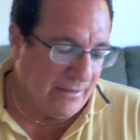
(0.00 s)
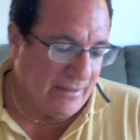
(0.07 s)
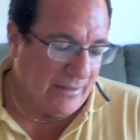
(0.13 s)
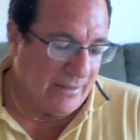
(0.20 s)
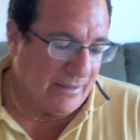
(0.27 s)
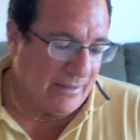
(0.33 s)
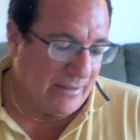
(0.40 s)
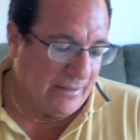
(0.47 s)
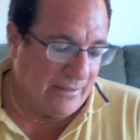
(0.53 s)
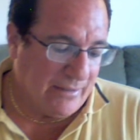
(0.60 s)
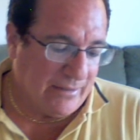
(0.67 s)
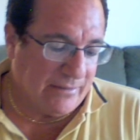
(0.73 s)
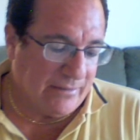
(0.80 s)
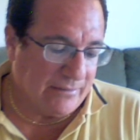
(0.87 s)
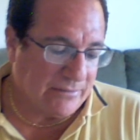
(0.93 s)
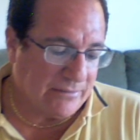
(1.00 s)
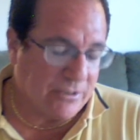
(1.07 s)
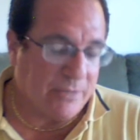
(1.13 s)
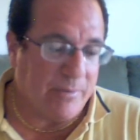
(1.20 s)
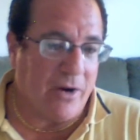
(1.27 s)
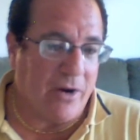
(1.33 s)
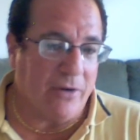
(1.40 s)
Uh, it's
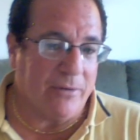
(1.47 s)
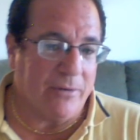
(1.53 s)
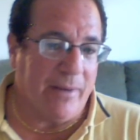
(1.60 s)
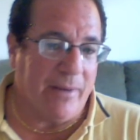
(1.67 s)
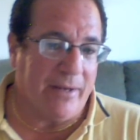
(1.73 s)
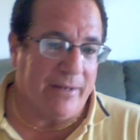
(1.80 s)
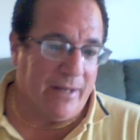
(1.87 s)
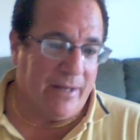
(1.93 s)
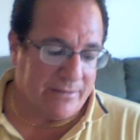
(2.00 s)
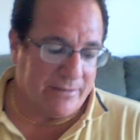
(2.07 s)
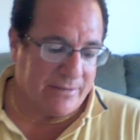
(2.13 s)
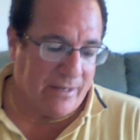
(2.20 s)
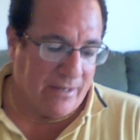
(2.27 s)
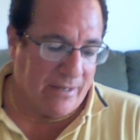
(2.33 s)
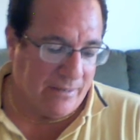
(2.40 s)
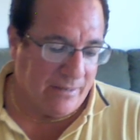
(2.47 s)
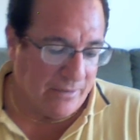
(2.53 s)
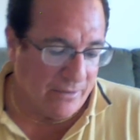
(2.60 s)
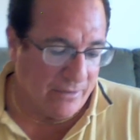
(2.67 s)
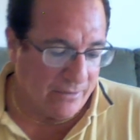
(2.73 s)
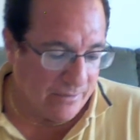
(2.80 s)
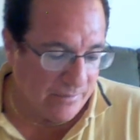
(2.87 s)
going to be hard to bet against them, and
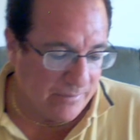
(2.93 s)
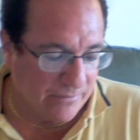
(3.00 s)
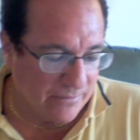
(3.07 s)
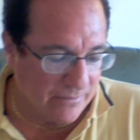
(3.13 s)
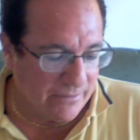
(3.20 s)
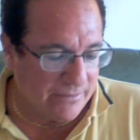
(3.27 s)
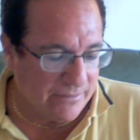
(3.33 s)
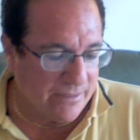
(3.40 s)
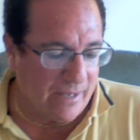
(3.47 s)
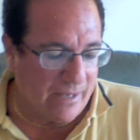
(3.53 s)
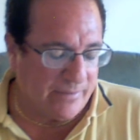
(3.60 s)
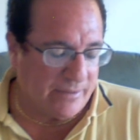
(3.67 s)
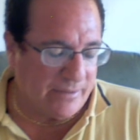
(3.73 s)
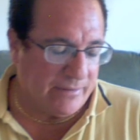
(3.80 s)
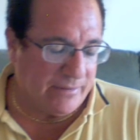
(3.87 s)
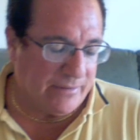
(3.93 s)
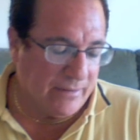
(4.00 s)
they're going to be really dominant.